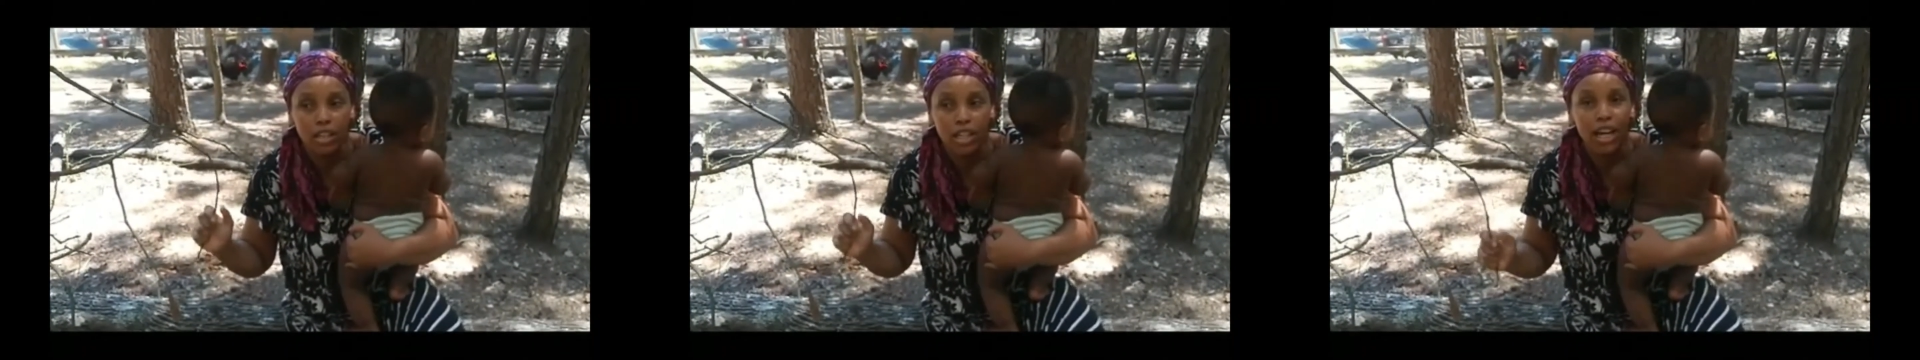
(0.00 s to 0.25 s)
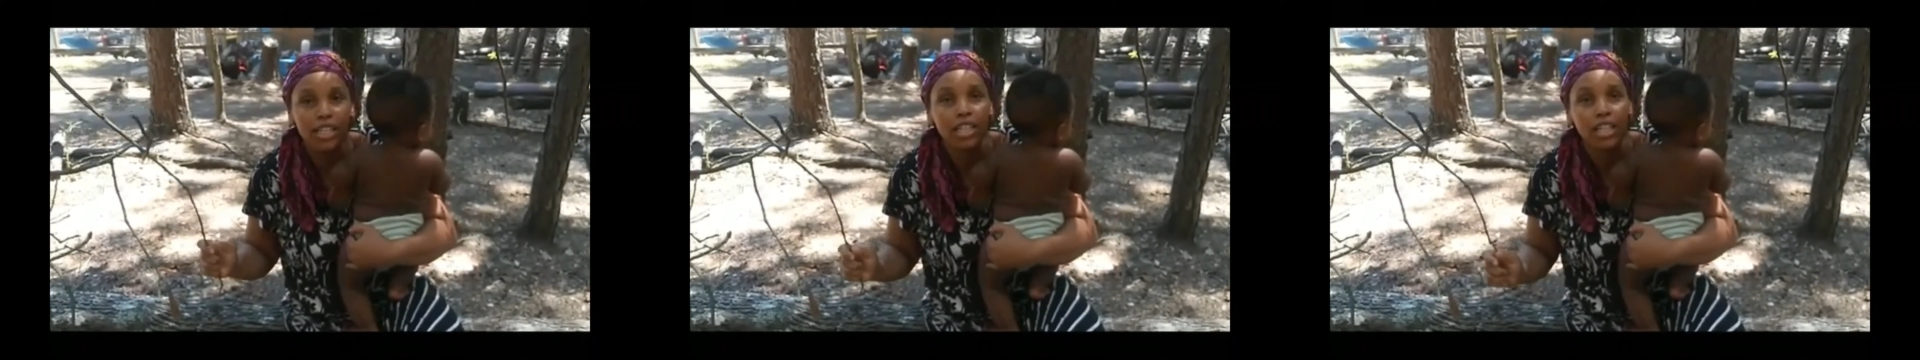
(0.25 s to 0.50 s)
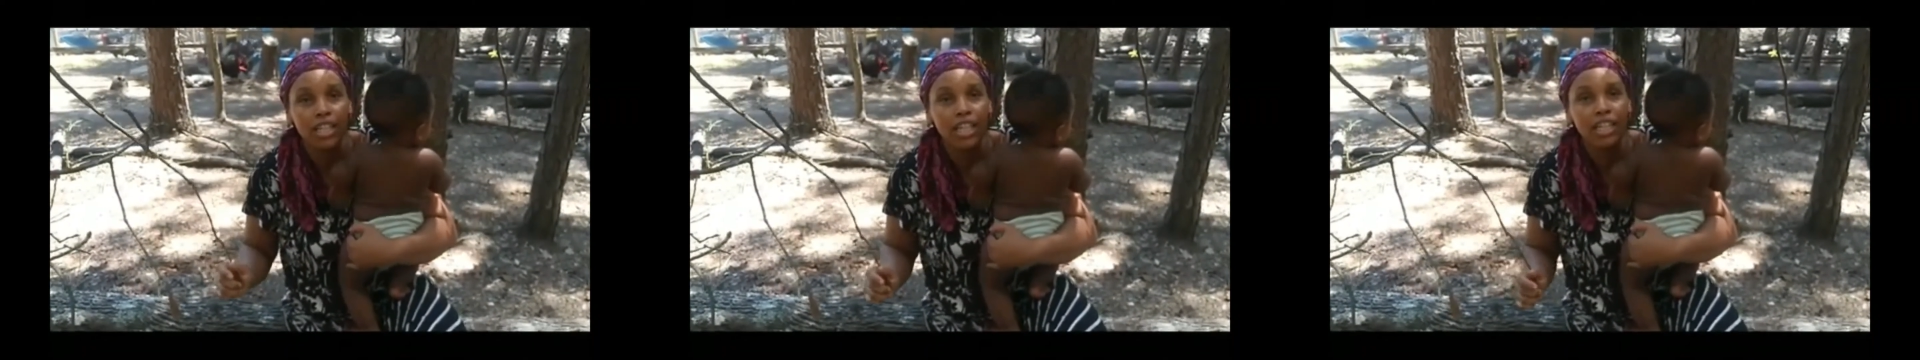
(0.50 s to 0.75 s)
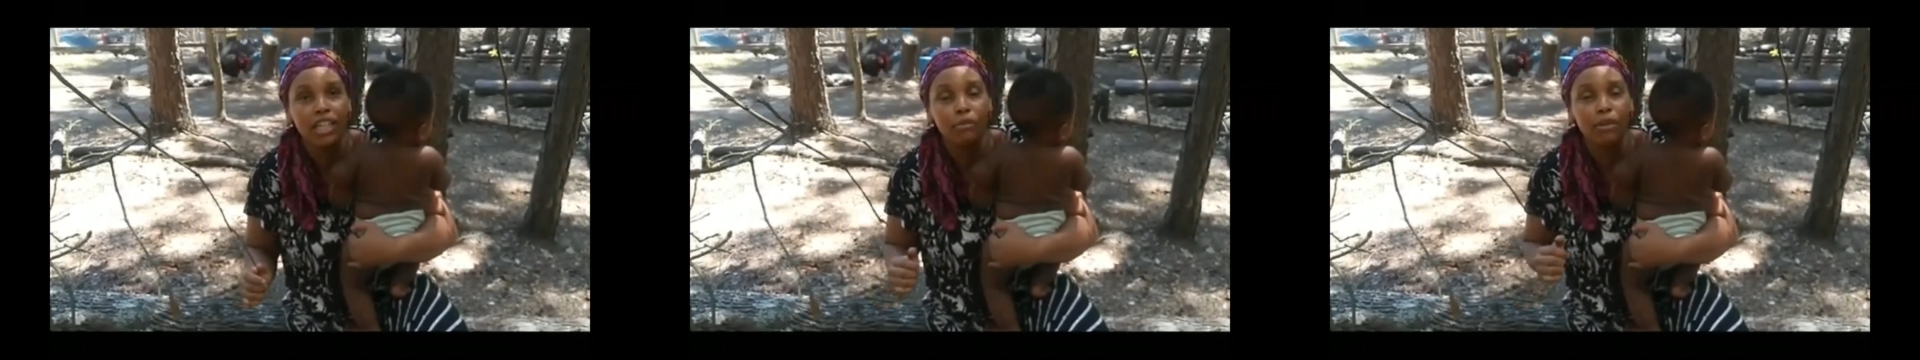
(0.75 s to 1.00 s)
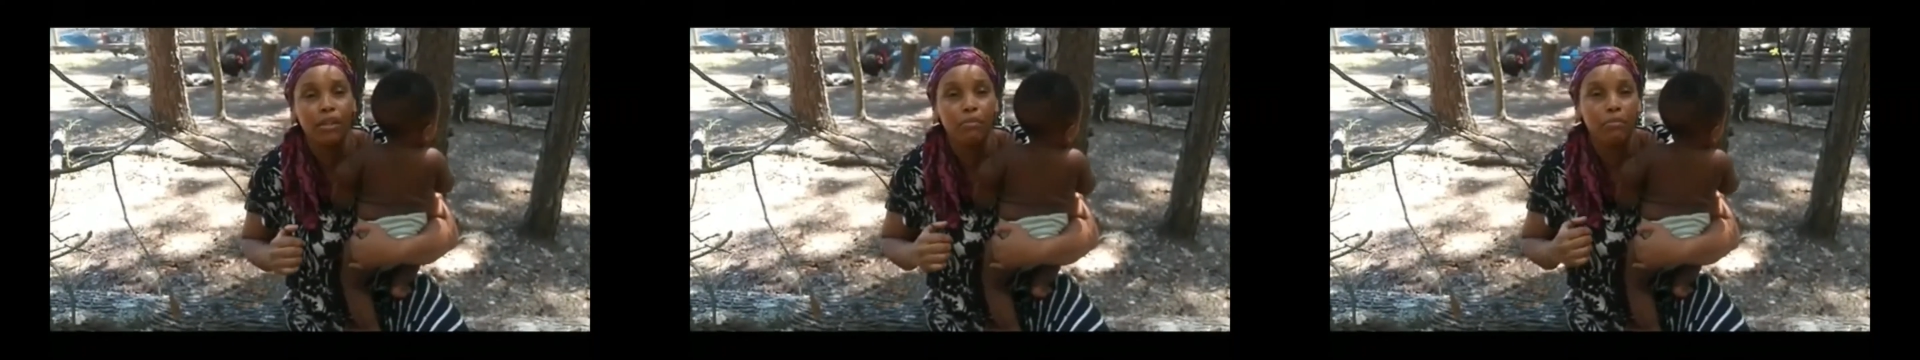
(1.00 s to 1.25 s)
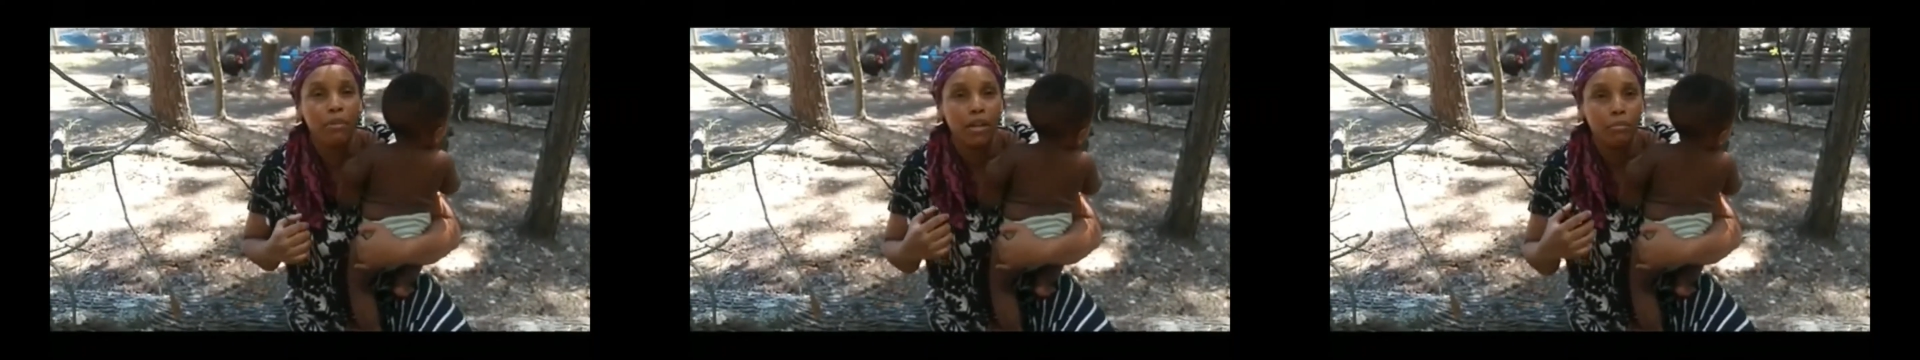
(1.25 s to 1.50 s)
God's going to lead him in
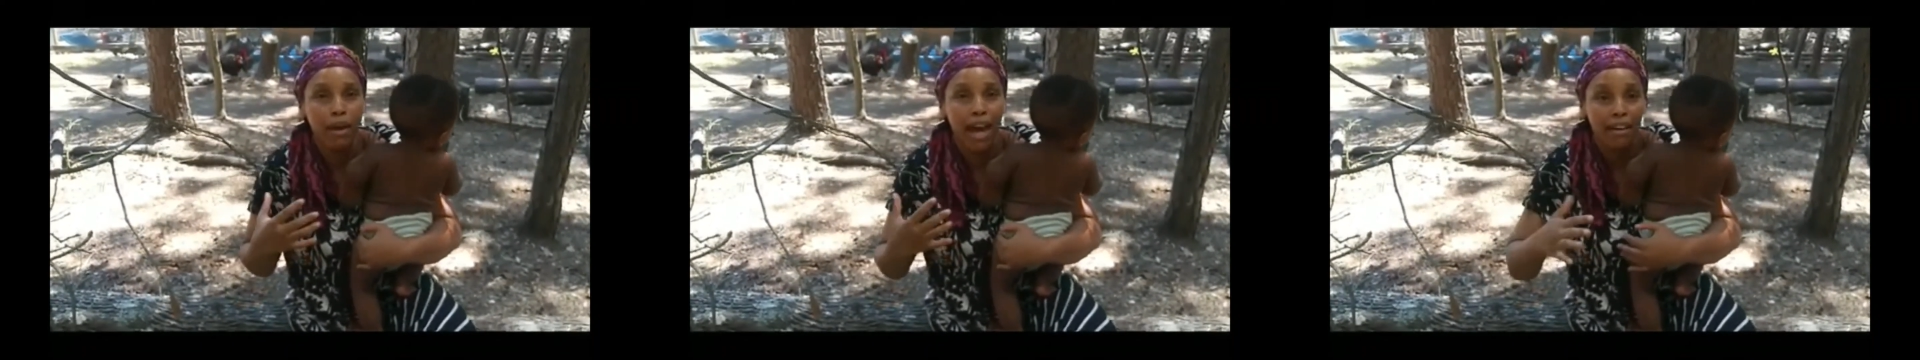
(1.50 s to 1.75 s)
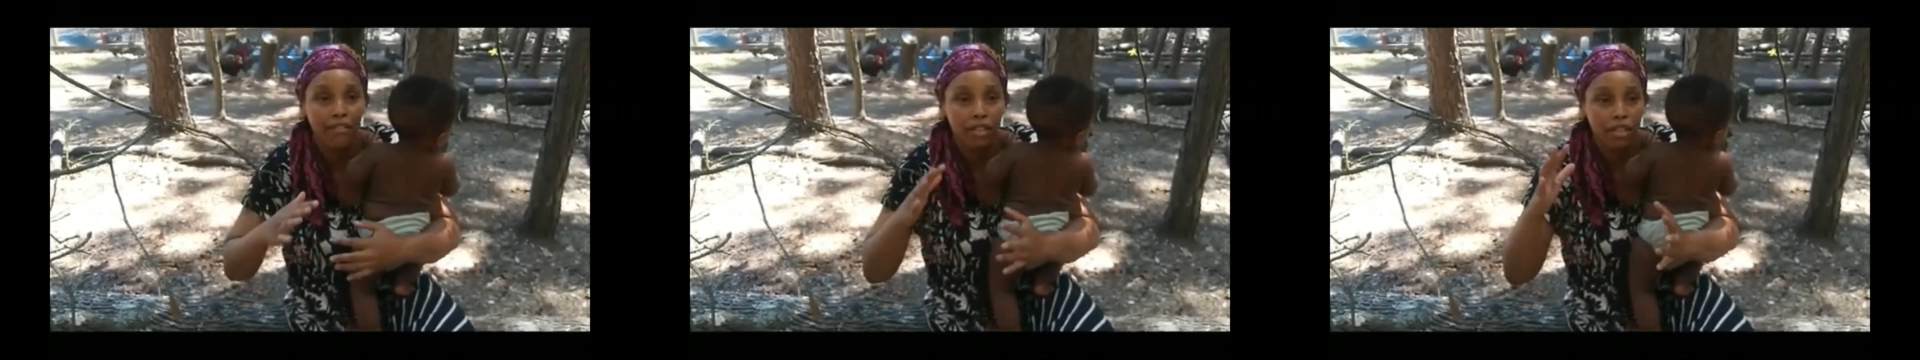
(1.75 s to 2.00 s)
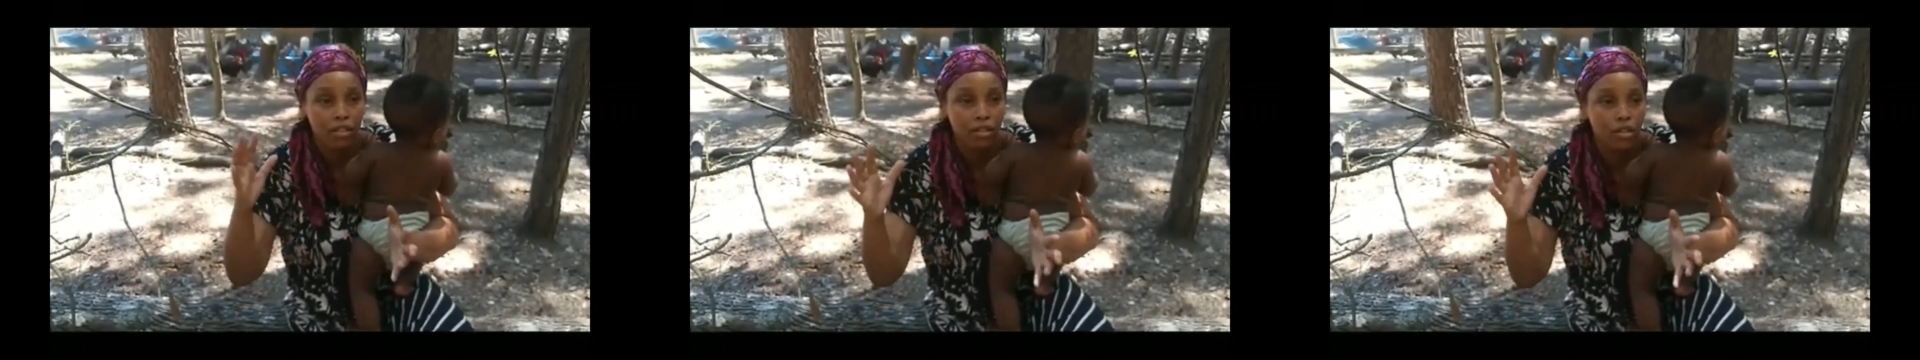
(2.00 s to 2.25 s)
a path to